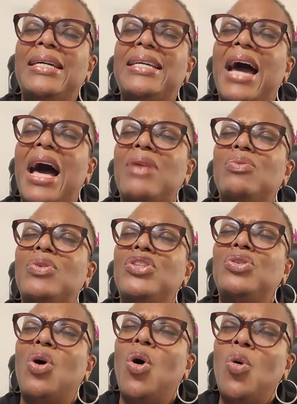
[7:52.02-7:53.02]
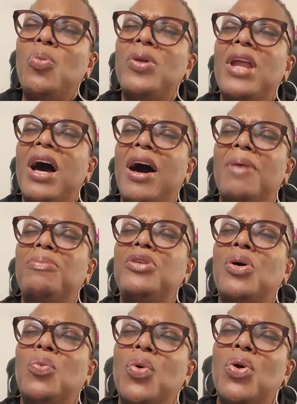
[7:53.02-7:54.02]
God, would you open up
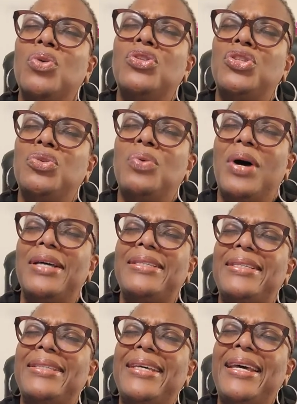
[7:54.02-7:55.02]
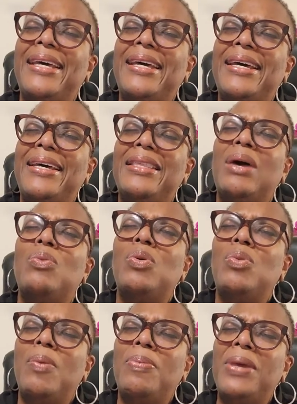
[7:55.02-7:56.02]
your word to us that
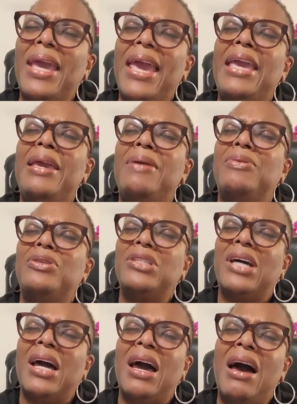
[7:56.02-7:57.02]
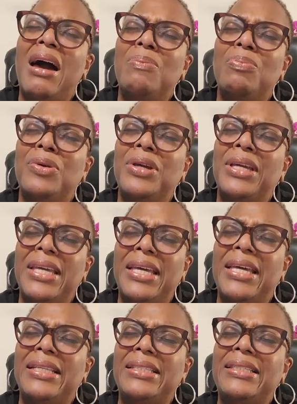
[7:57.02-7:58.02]
we would be able to
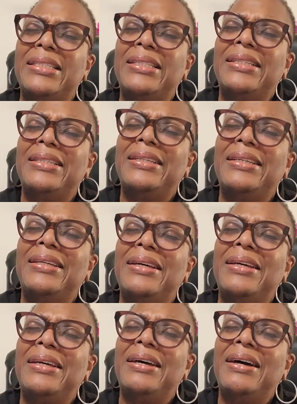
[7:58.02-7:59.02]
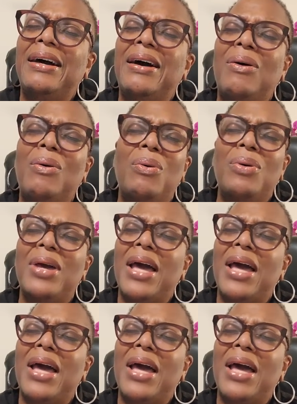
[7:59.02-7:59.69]
comprehend, oh